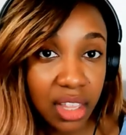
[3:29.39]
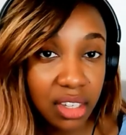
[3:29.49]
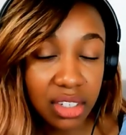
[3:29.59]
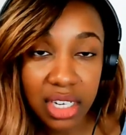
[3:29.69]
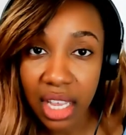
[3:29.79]

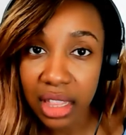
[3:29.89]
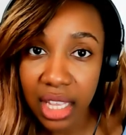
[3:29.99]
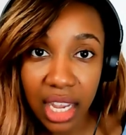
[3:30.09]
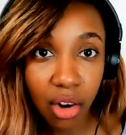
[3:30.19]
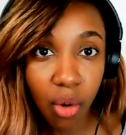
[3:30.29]
There's
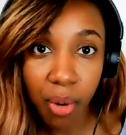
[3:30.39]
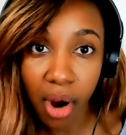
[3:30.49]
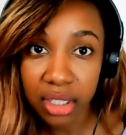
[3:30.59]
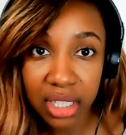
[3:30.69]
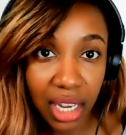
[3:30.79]
nothing, no
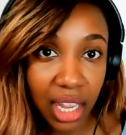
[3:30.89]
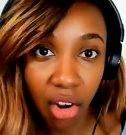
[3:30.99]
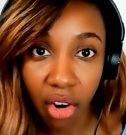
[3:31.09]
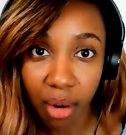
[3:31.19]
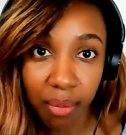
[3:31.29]
parts that can
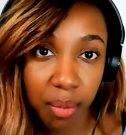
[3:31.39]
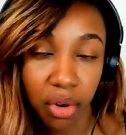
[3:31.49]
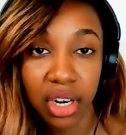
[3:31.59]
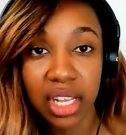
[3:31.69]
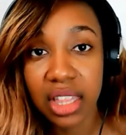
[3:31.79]
harm them
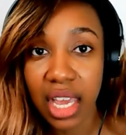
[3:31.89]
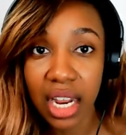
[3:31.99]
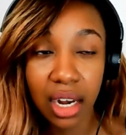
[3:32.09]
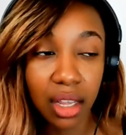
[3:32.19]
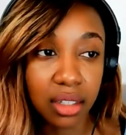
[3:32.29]
or
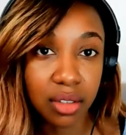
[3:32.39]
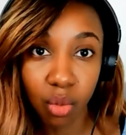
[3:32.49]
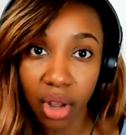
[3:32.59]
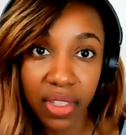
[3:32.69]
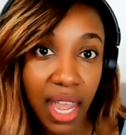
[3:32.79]
anything. It it's
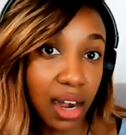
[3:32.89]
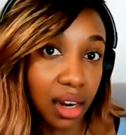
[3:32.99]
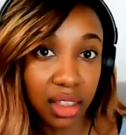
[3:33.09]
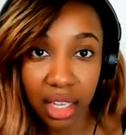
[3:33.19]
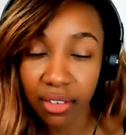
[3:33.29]
one that
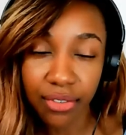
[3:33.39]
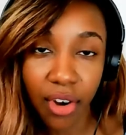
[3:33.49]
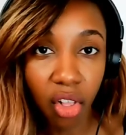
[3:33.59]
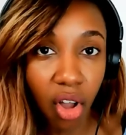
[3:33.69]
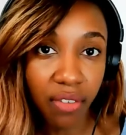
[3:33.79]
nothing could
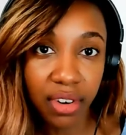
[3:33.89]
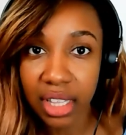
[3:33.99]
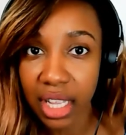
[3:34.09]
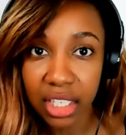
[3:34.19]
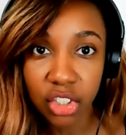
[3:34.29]
fall off,
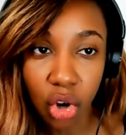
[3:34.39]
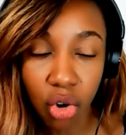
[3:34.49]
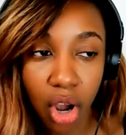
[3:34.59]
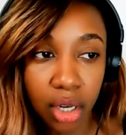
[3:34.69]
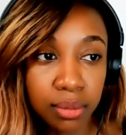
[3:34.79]
nothing they could
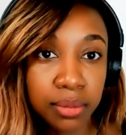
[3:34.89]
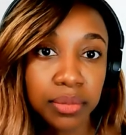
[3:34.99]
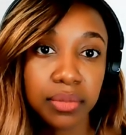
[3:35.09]
choke on.